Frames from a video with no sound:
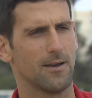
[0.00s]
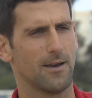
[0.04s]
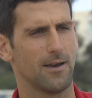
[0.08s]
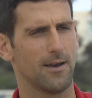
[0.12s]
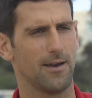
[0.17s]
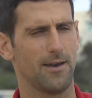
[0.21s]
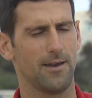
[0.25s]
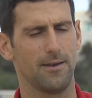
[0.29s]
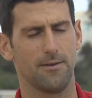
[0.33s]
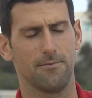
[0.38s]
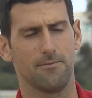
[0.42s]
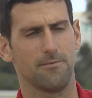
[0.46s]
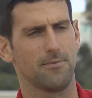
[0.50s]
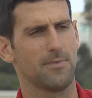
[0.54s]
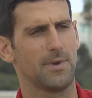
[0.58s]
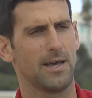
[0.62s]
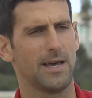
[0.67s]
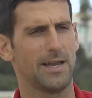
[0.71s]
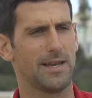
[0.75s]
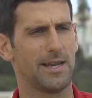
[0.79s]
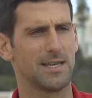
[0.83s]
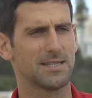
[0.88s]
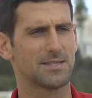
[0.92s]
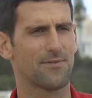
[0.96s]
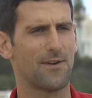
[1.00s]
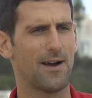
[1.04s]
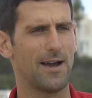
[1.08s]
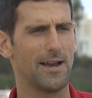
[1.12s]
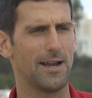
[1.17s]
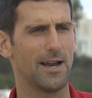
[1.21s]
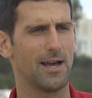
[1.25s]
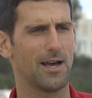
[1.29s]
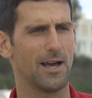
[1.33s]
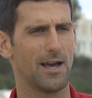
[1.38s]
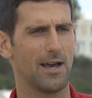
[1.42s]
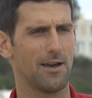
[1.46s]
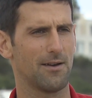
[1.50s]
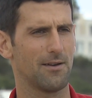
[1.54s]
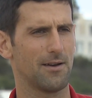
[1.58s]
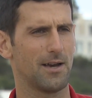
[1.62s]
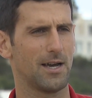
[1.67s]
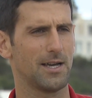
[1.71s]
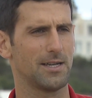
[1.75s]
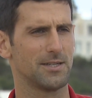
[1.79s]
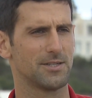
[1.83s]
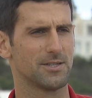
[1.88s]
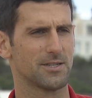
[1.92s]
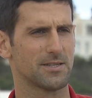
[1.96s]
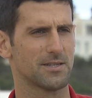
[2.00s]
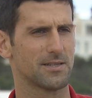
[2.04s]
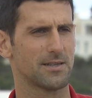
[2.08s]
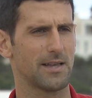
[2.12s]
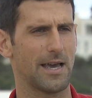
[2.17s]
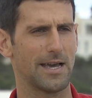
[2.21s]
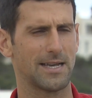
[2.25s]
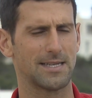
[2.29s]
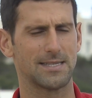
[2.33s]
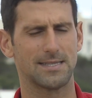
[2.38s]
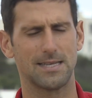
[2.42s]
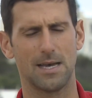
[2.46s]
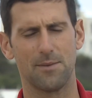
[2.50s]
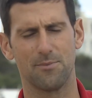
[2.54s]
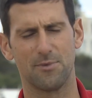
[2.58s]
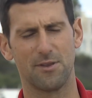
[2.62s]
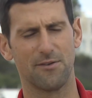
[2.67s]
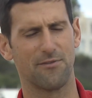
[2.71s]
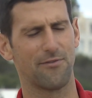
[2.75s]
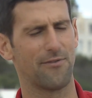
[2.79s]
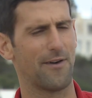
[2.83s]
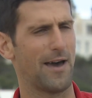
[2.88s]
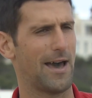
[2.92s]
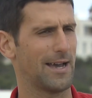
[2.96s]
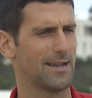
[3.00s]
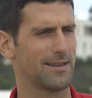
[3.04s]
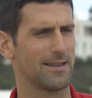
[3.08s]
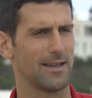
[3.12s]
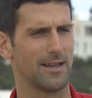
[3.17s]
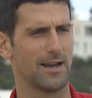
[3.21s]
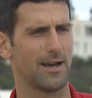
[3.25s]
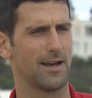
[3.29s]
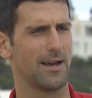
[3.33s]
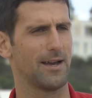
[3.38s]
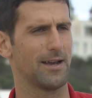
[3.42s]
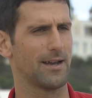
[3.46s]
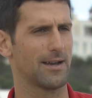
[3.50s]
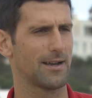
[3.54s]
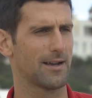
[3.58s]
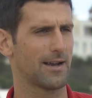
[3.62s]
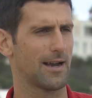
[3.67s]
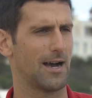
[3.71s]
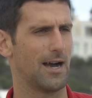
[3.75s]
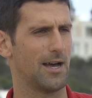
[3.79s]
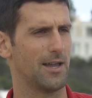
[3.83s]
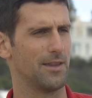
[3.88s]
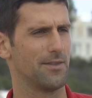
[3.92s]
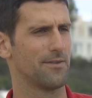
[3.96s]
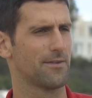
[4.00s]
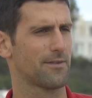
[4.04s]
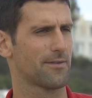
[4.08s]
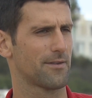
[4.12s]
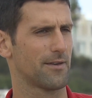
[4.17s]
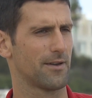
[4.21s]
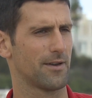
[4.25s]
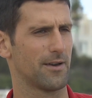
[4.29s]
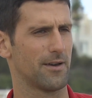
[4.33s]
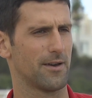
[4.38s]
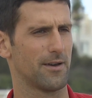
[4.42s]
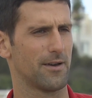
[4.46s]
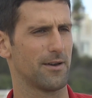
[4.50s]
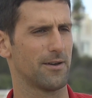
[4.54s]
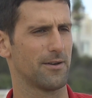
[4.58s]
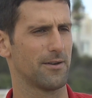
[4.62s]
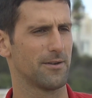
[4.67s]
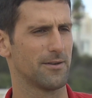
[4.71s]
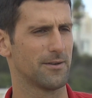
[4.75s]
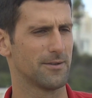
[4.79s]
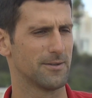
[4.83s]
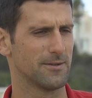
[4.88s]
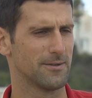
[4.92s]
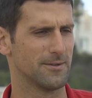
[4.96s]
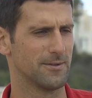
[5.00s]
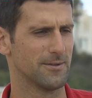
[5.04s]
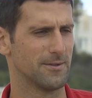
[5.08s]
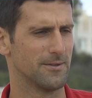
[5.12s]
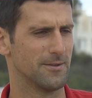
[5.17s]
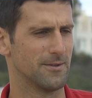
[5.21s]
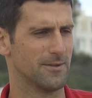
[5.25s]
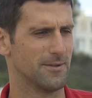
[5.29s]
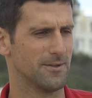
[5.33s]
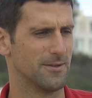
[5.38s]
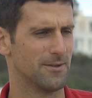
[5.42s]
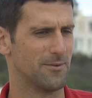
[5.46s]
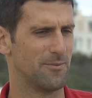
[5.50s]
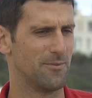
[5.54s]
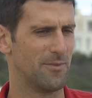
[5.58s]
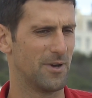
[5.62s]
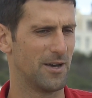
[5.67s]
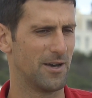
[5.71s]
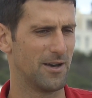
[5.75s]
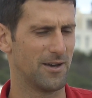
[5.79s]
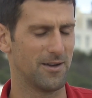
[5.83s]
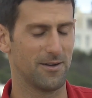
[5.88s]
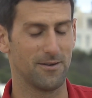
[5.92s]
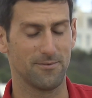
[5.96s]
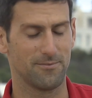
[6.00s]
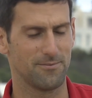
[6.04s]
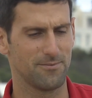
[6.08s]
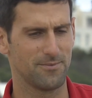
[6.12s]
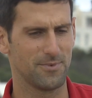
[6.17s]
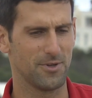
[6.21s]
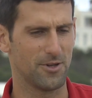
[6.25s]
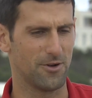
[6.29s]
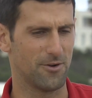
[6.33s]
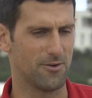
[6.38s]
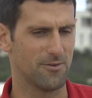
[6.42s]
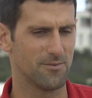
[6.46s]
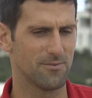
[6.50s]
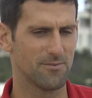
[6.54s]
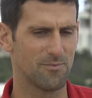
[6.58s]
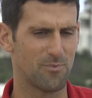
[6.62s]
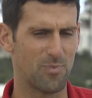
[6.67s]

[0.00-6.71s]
and that's fine. I just accept the fact that I can't, you know,